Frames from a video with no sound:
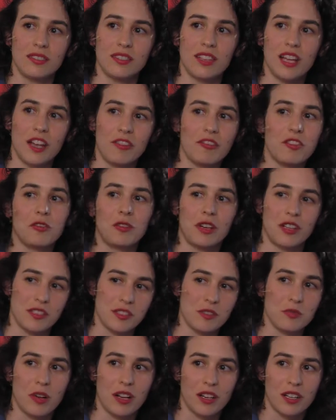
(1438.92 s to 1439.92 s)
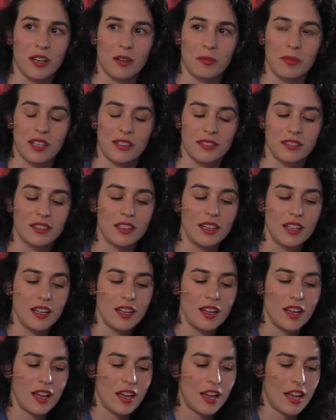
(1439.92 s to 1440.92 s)
Everyone is welcome.
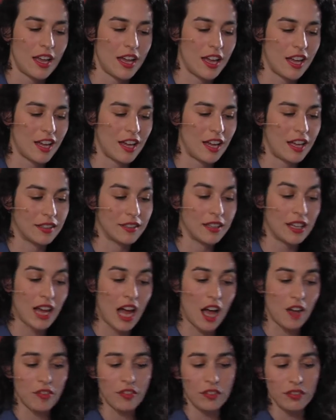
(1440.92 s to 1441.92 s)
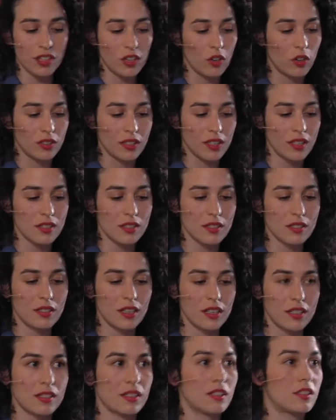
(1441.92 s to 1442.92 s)
And then half of the audience,
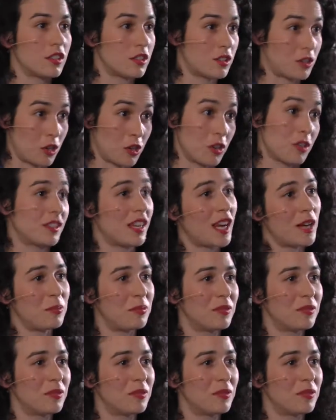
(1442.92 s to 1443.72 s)
they see the stereotype.